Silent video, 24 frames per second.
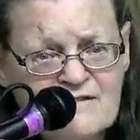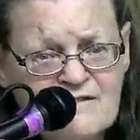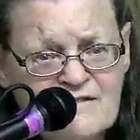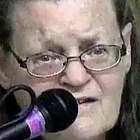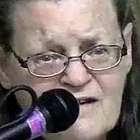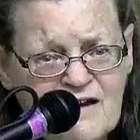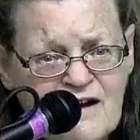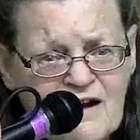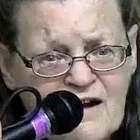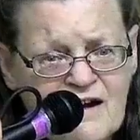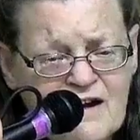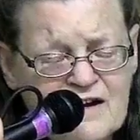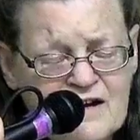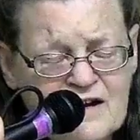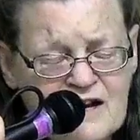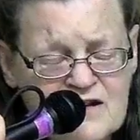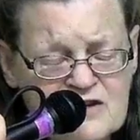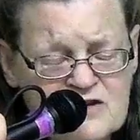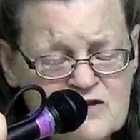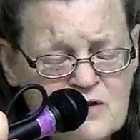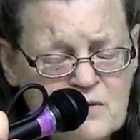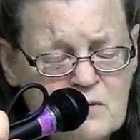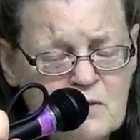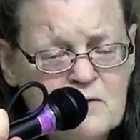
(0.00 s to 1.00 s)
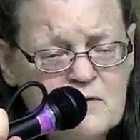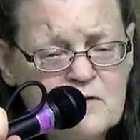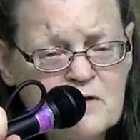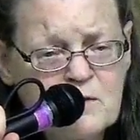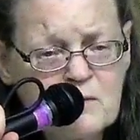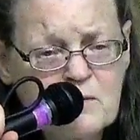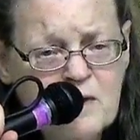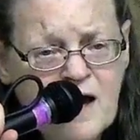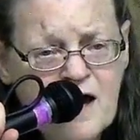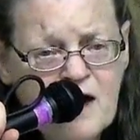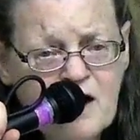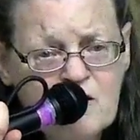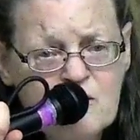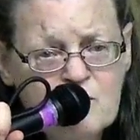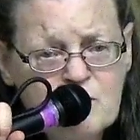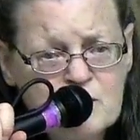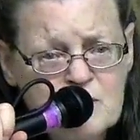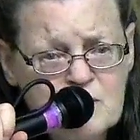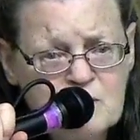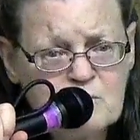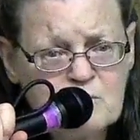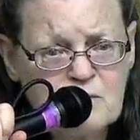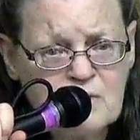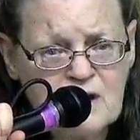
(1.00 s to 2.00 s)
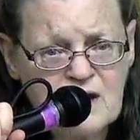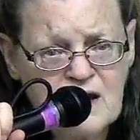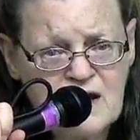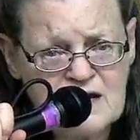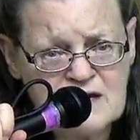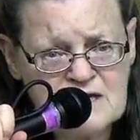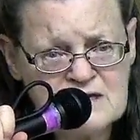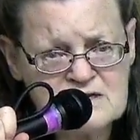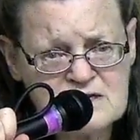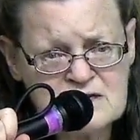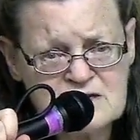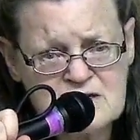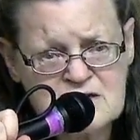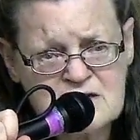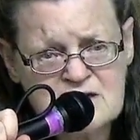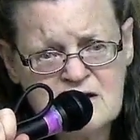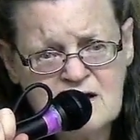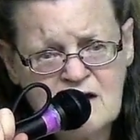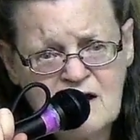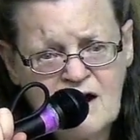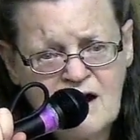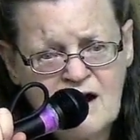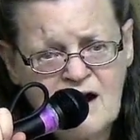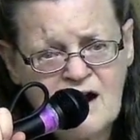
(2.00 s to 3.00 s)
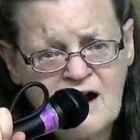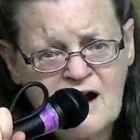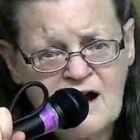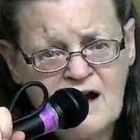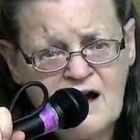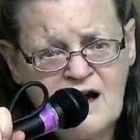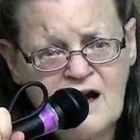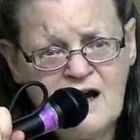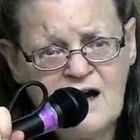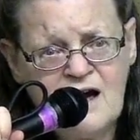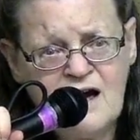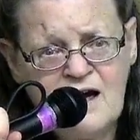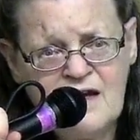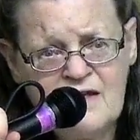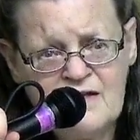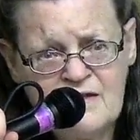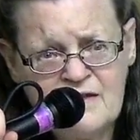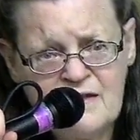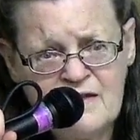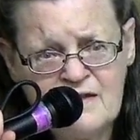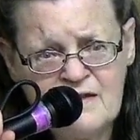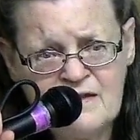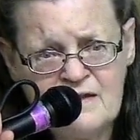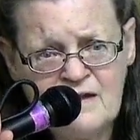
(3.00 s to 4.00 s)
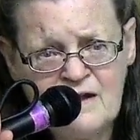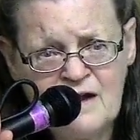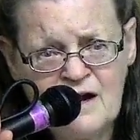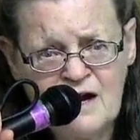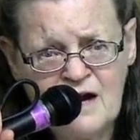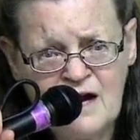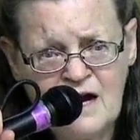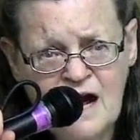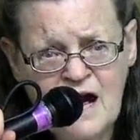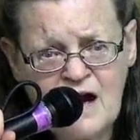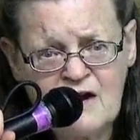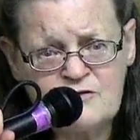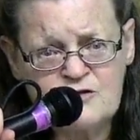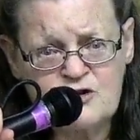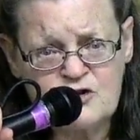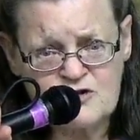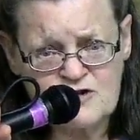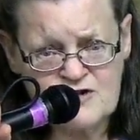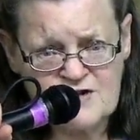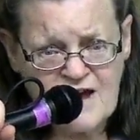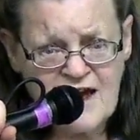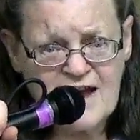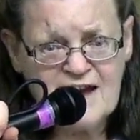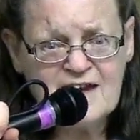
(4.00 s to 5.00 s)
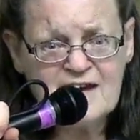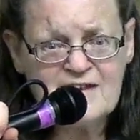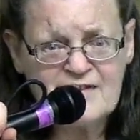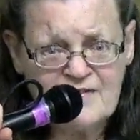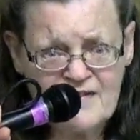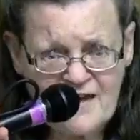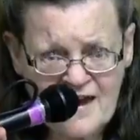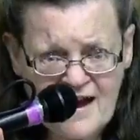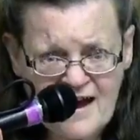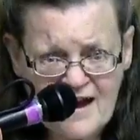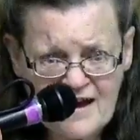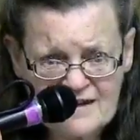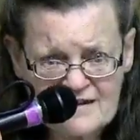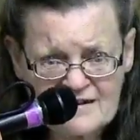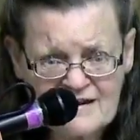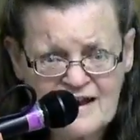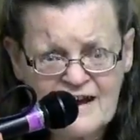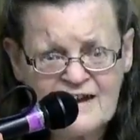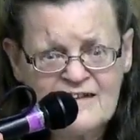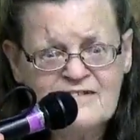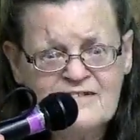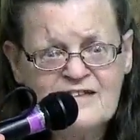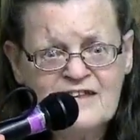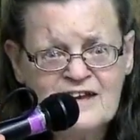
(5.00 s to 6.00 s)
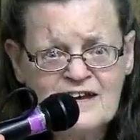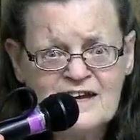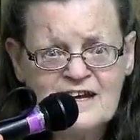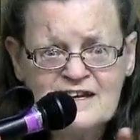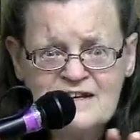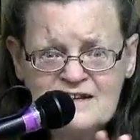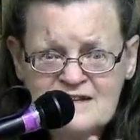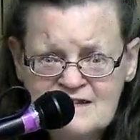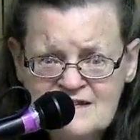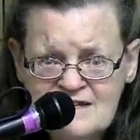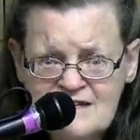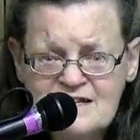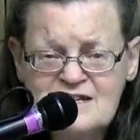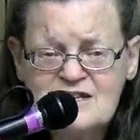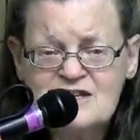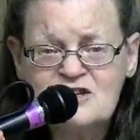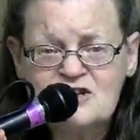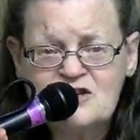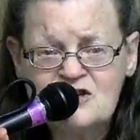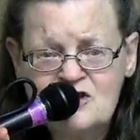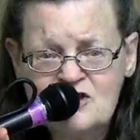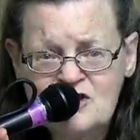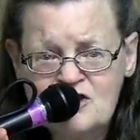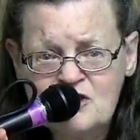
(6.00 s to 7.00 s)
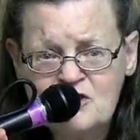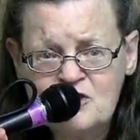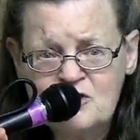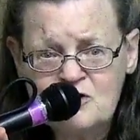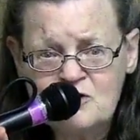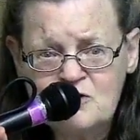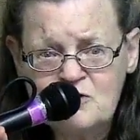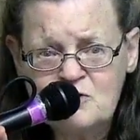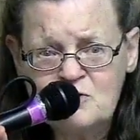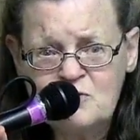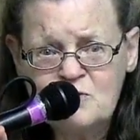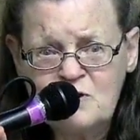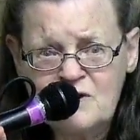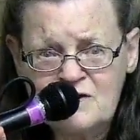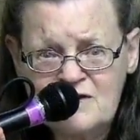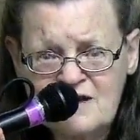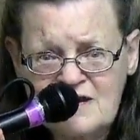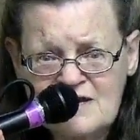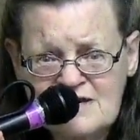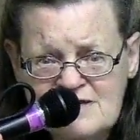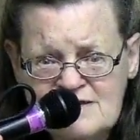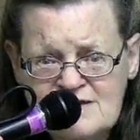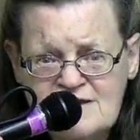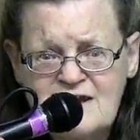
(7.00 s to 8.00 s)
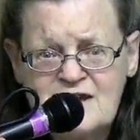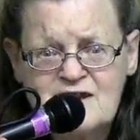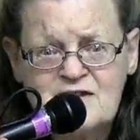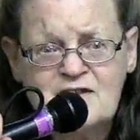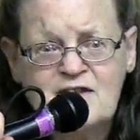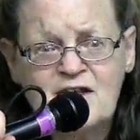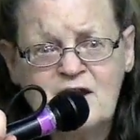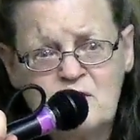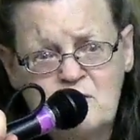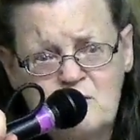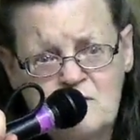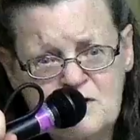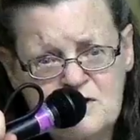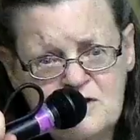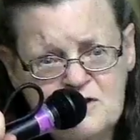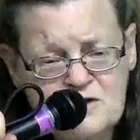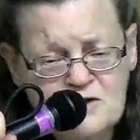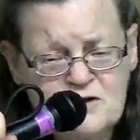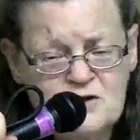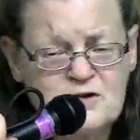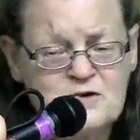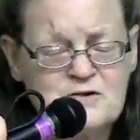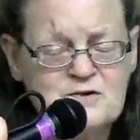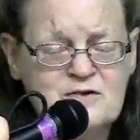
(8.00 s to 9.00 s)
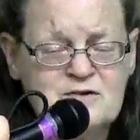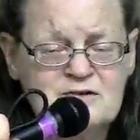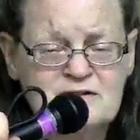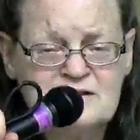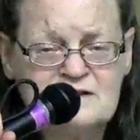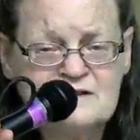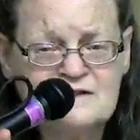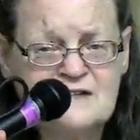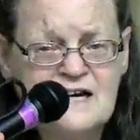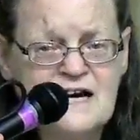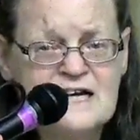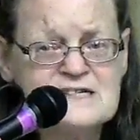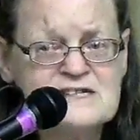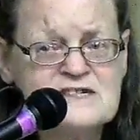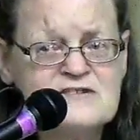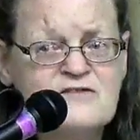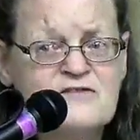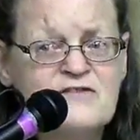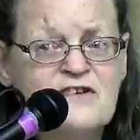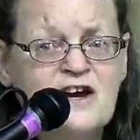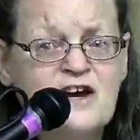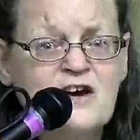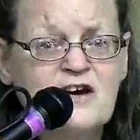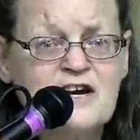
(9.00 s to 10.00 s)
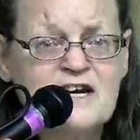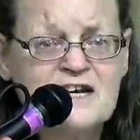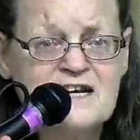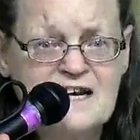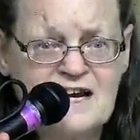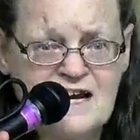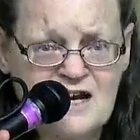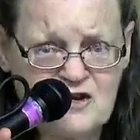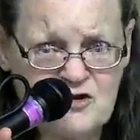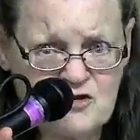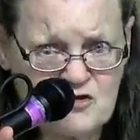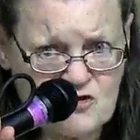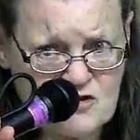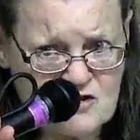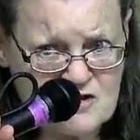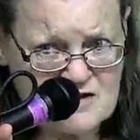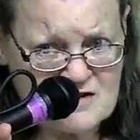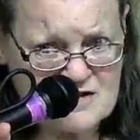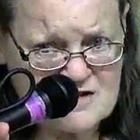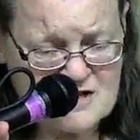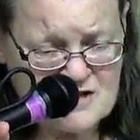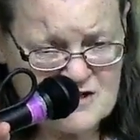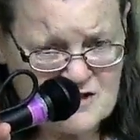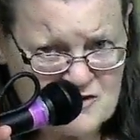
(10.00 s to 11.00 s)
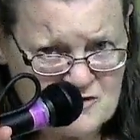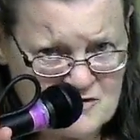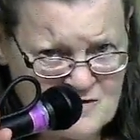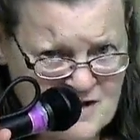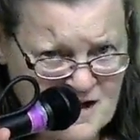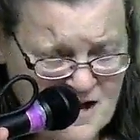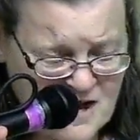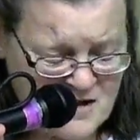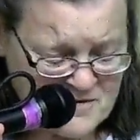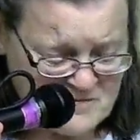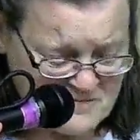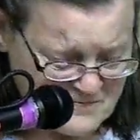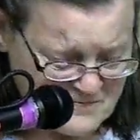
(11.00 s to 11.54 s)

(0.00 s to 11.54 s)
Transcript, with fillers: Right. And some of them have been blessed and, and after saying that yeah. and then didn't do what they said they would do. And that's very dangerous to do yeah, that.